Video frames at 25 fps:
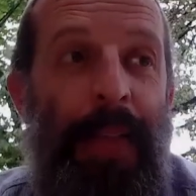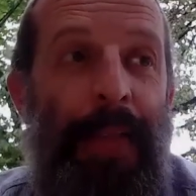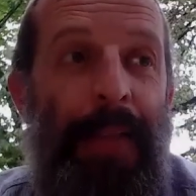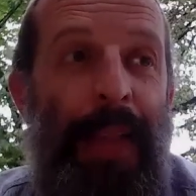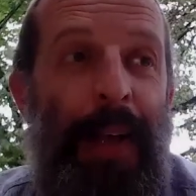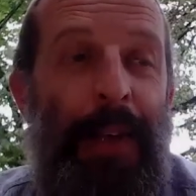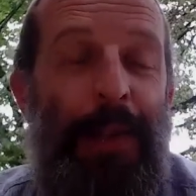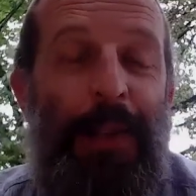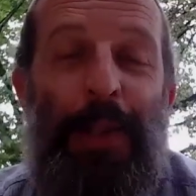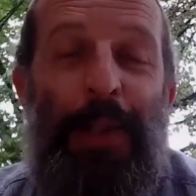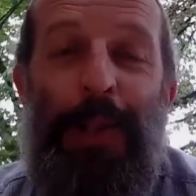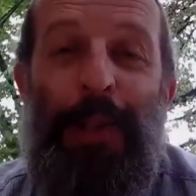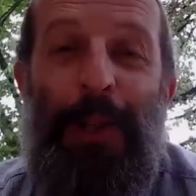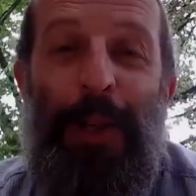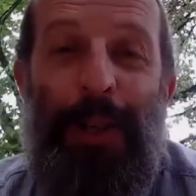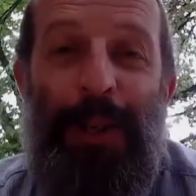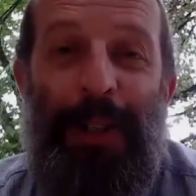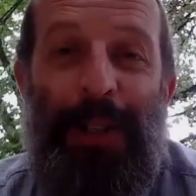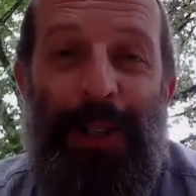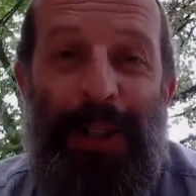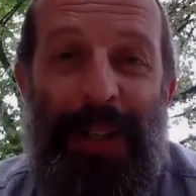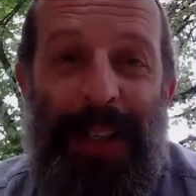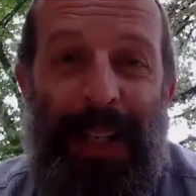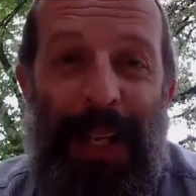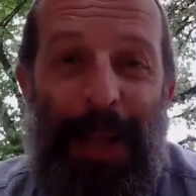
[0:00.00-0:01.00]
Now, Jews aren't
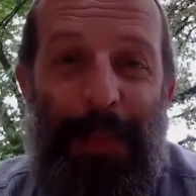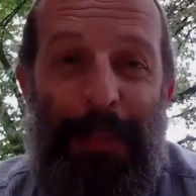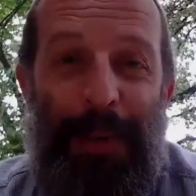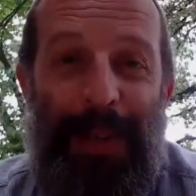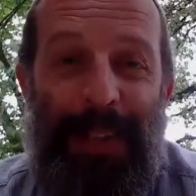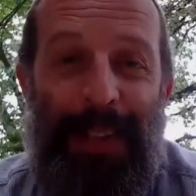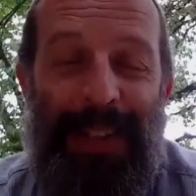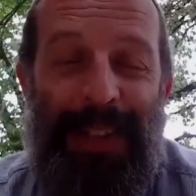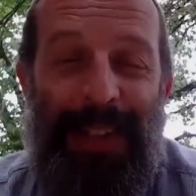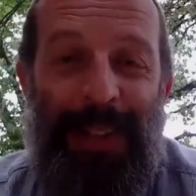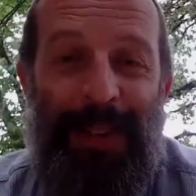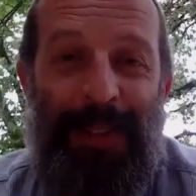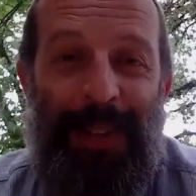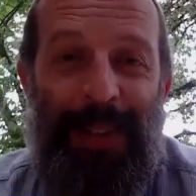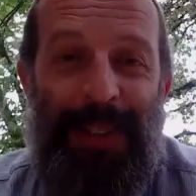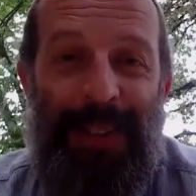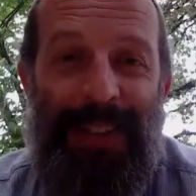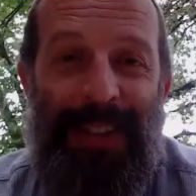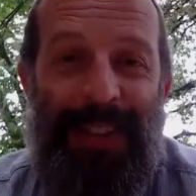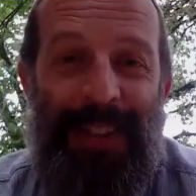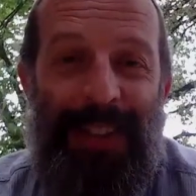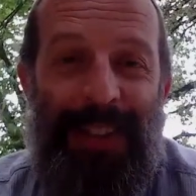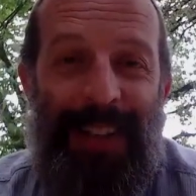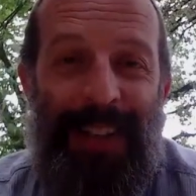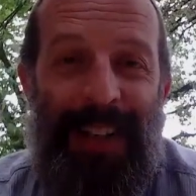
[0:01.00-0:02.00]
good at keeping
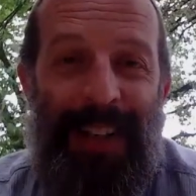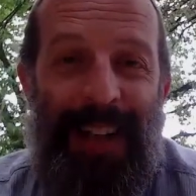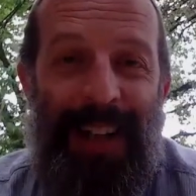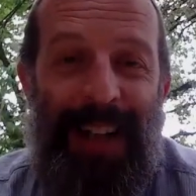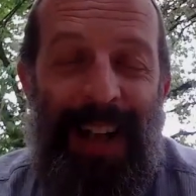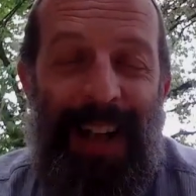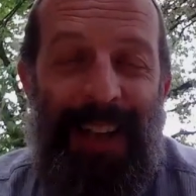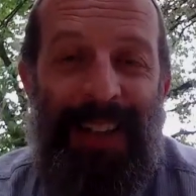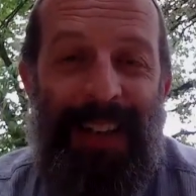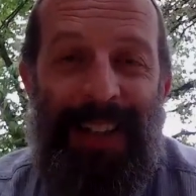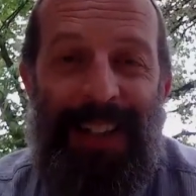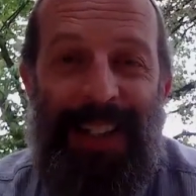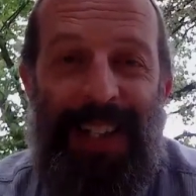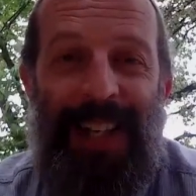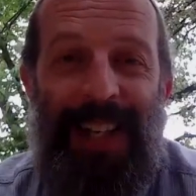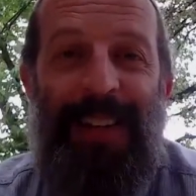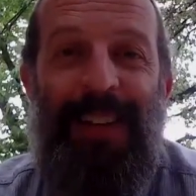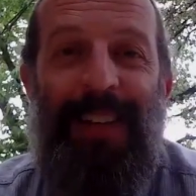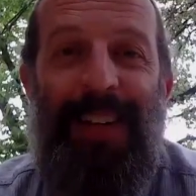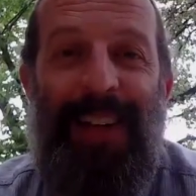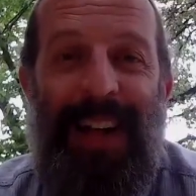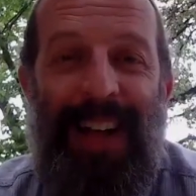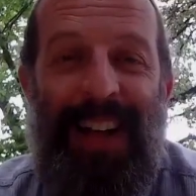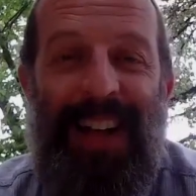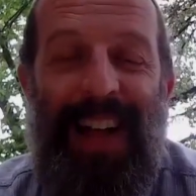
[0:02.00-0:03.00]
secrets, and the
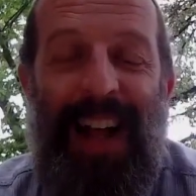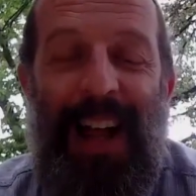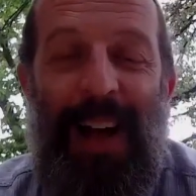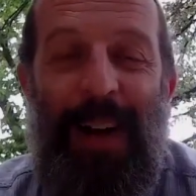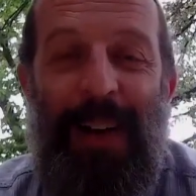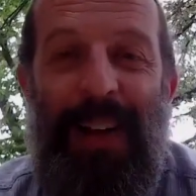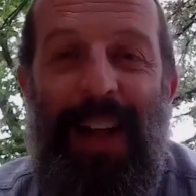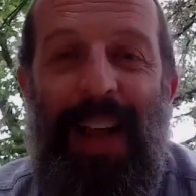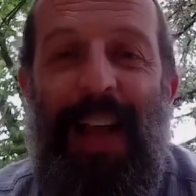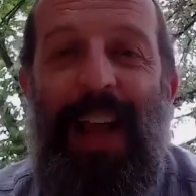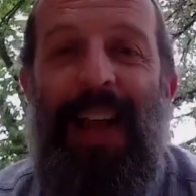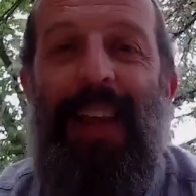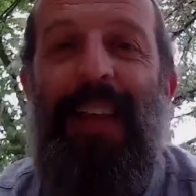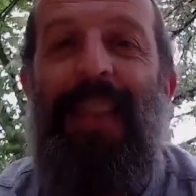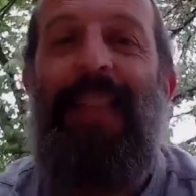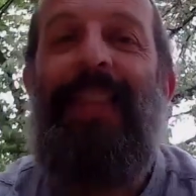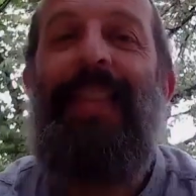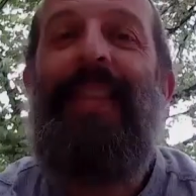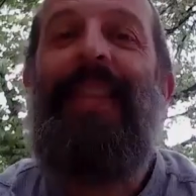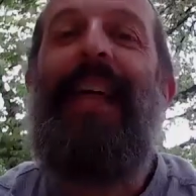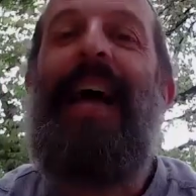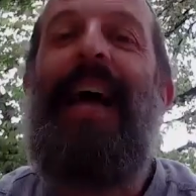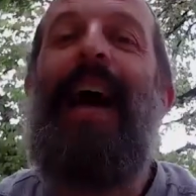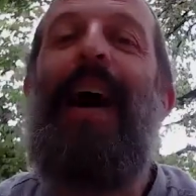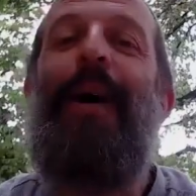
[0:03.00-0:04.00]
secret got out, and
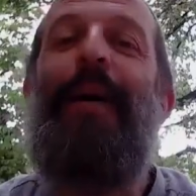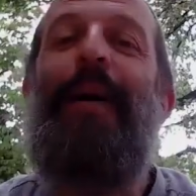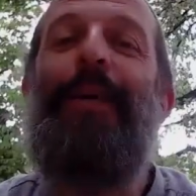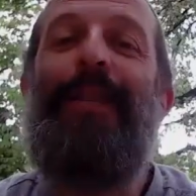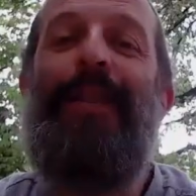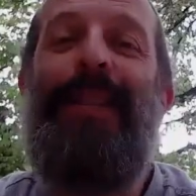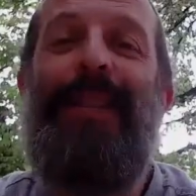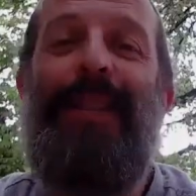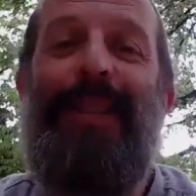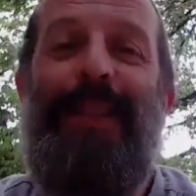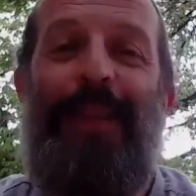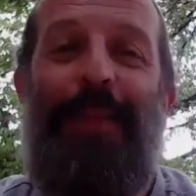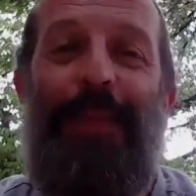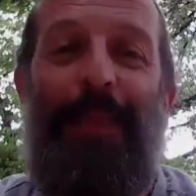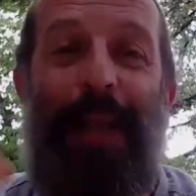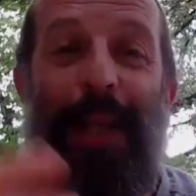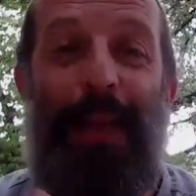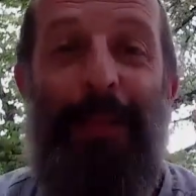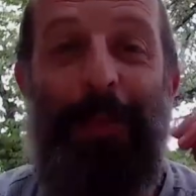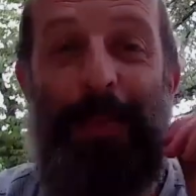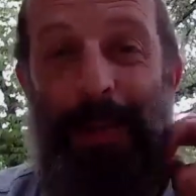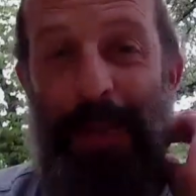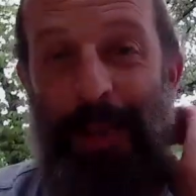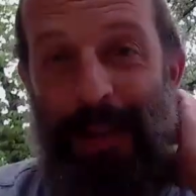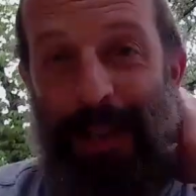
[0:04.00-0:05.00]
thousands of
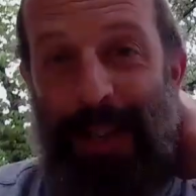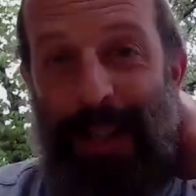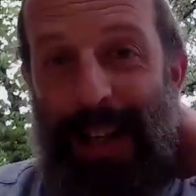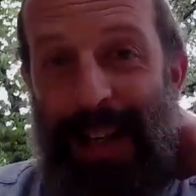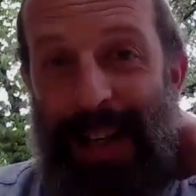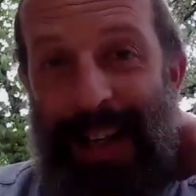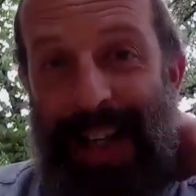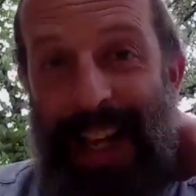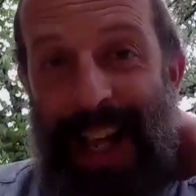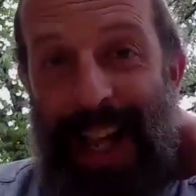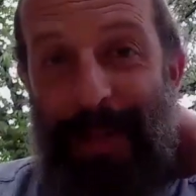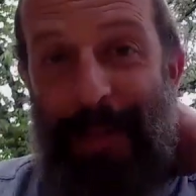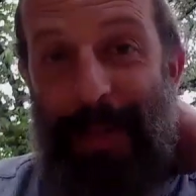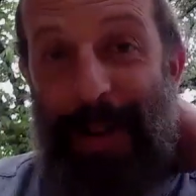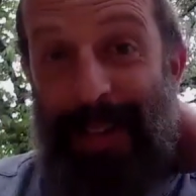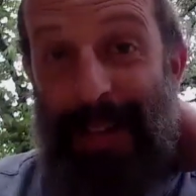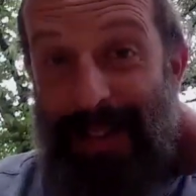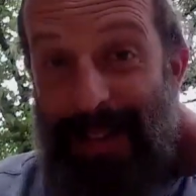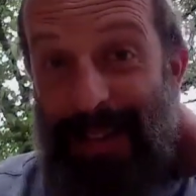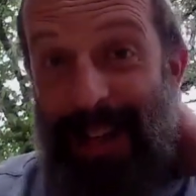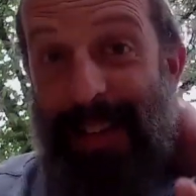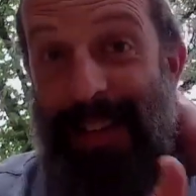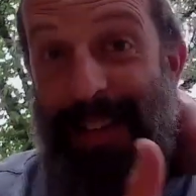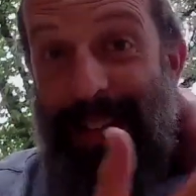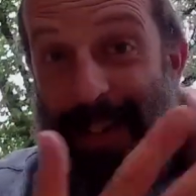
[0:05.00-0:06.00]
people came
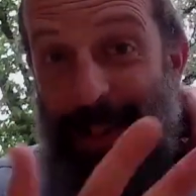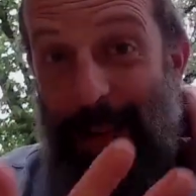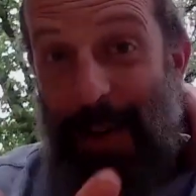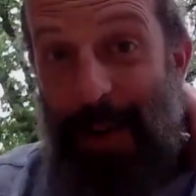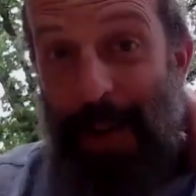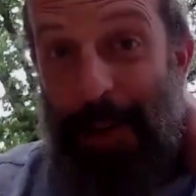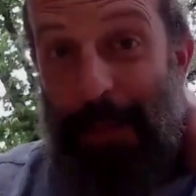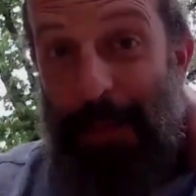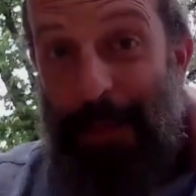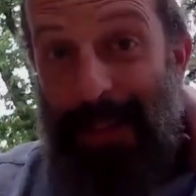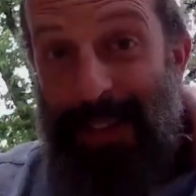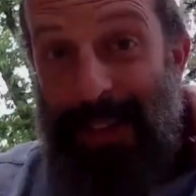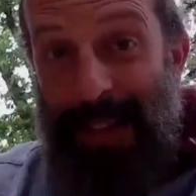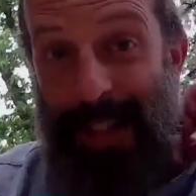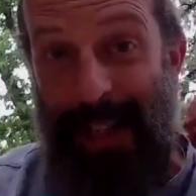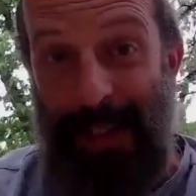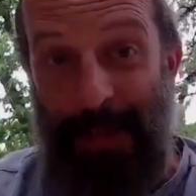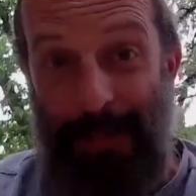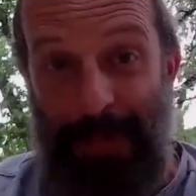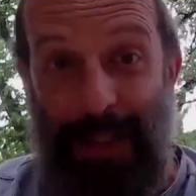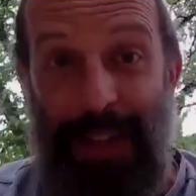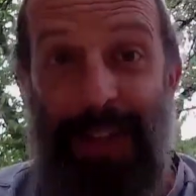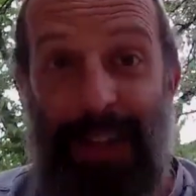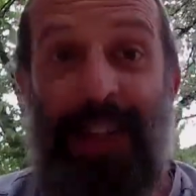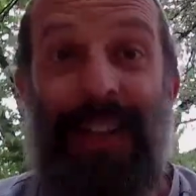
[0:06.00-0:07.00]
outside this art
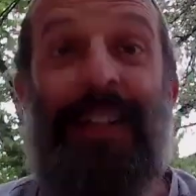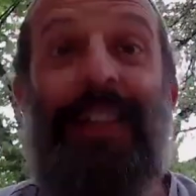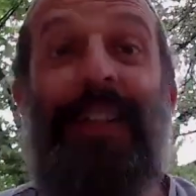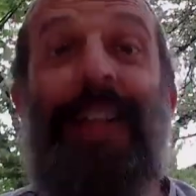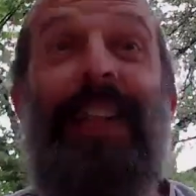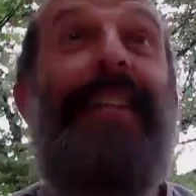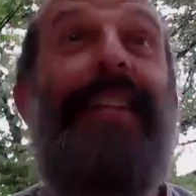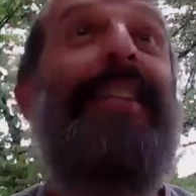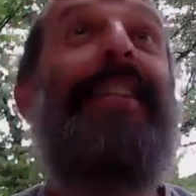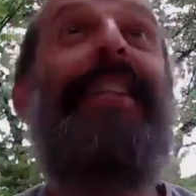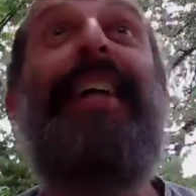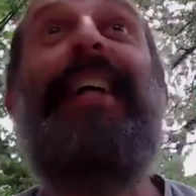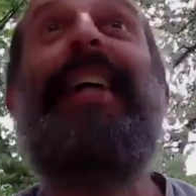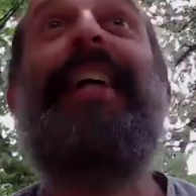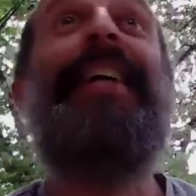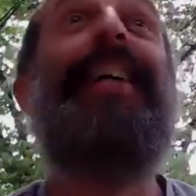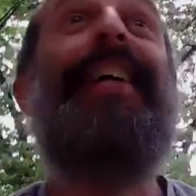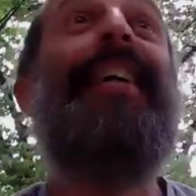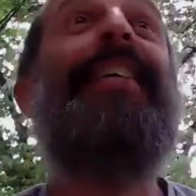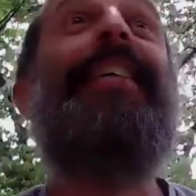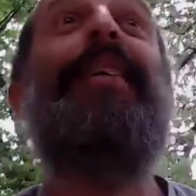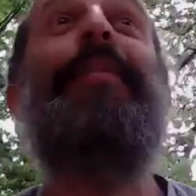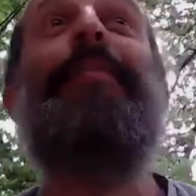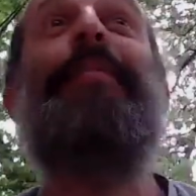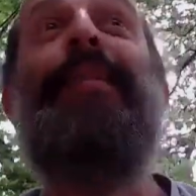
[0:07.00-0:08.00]
museum to get a
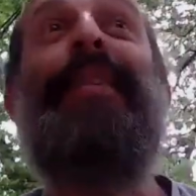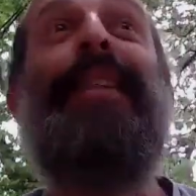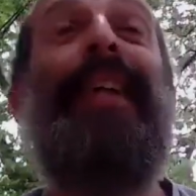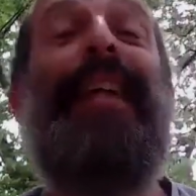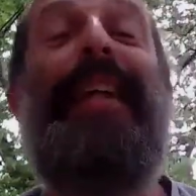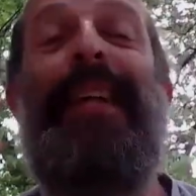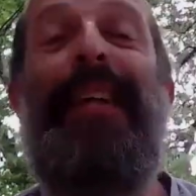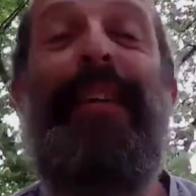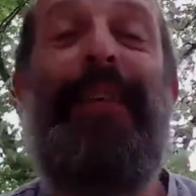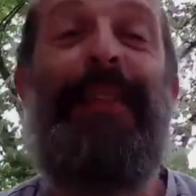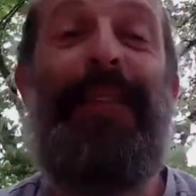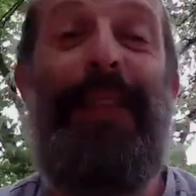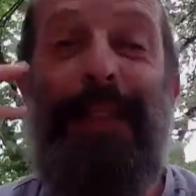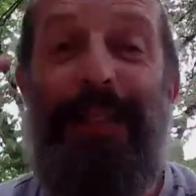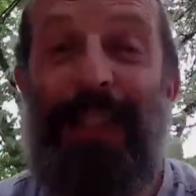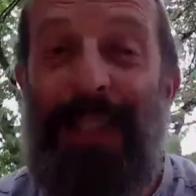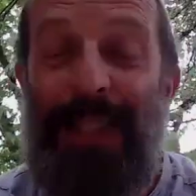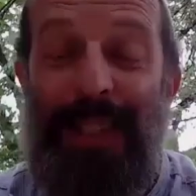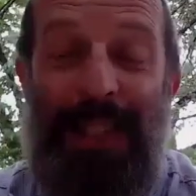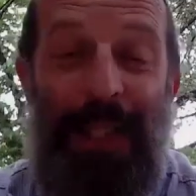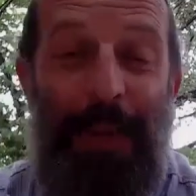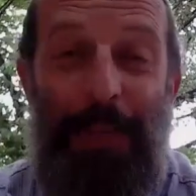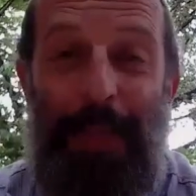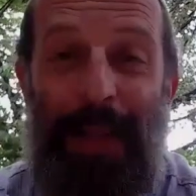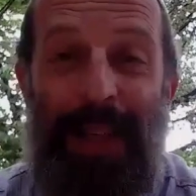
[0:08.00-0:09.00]
glimpse, to hear,
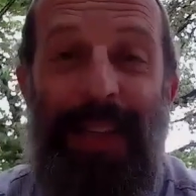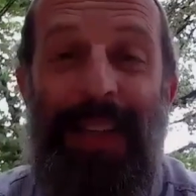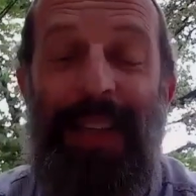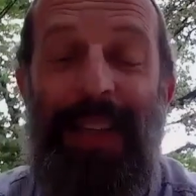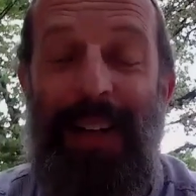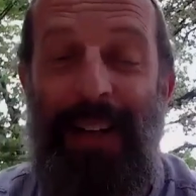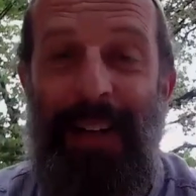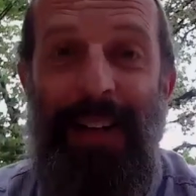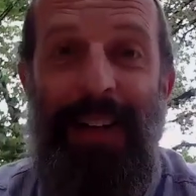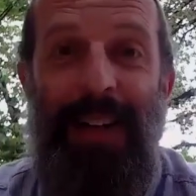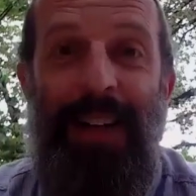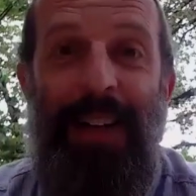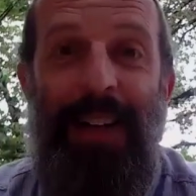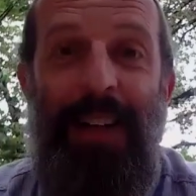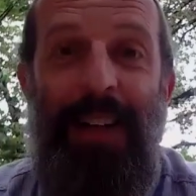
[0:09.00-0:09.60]
to be there.